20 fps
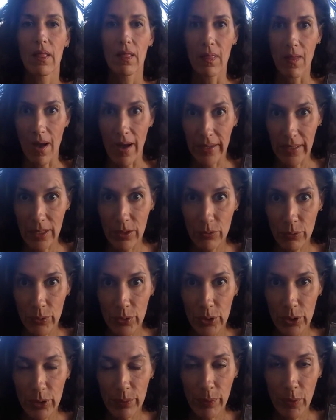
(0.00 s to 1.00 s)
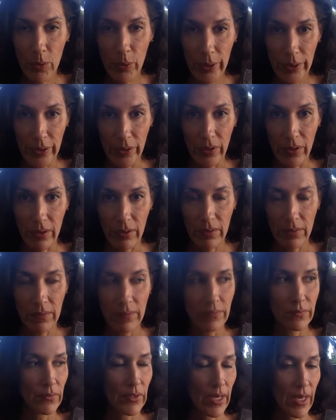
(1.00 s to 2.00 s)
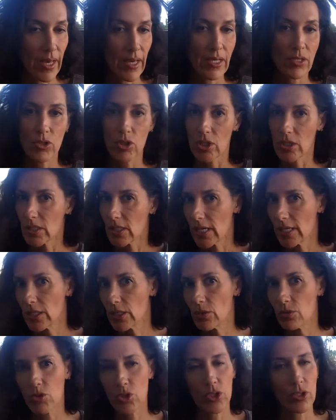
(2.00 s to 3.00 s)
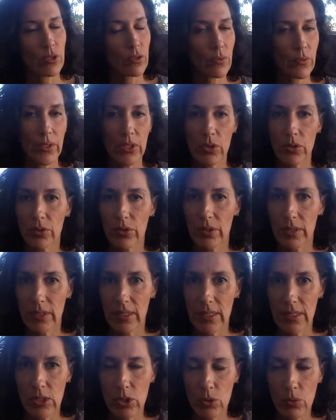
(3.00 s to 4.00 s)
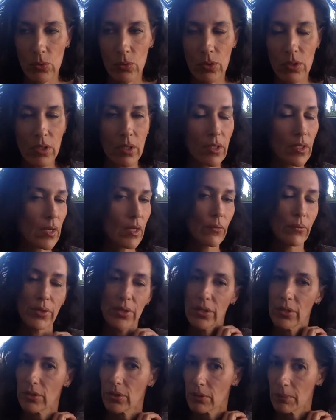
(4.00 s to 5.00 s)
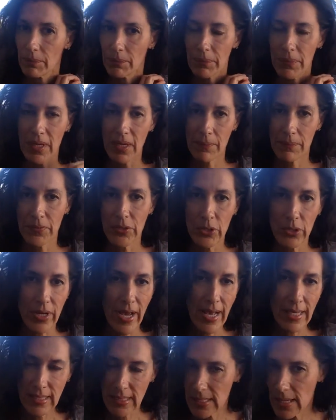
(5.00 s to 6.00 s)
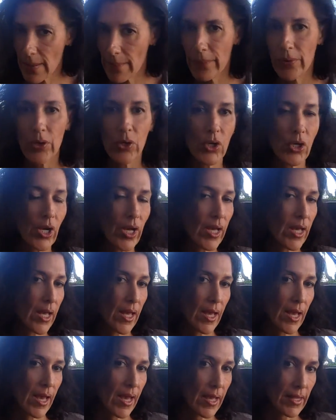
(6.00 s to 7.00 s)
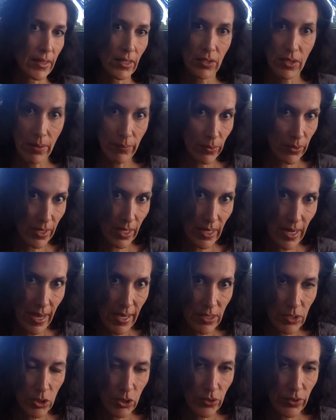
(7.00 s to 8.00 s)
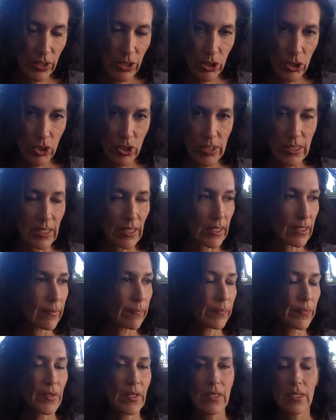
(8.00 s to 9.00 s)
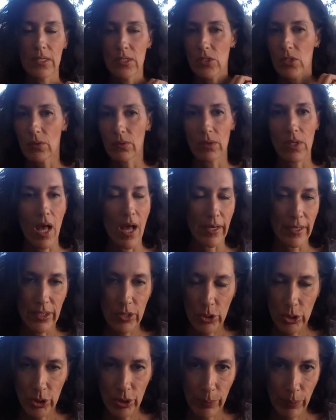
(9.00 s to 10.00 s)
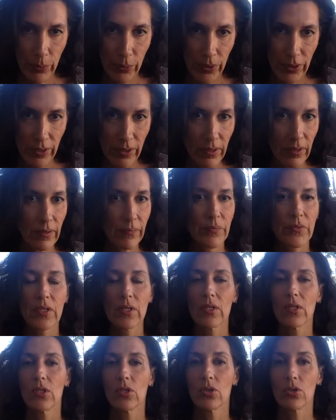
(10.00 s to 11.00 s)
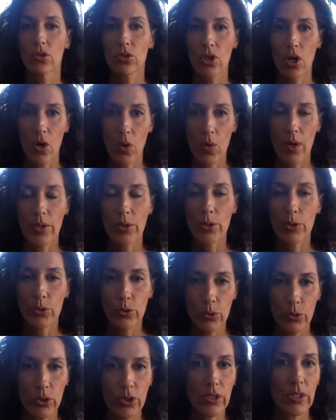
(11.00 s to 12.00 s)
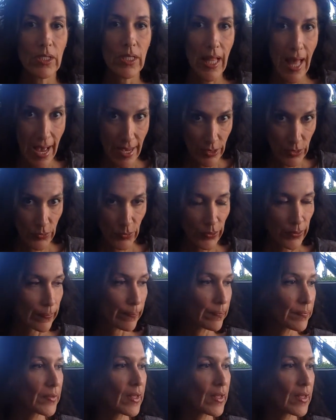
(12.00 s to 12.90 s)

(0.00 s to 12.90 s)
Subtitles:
Log in through your portal. Okay, just like you do when you're in school with your S number and the number that has your initials in it. So log into your portal. You'll go on your Google Classroom.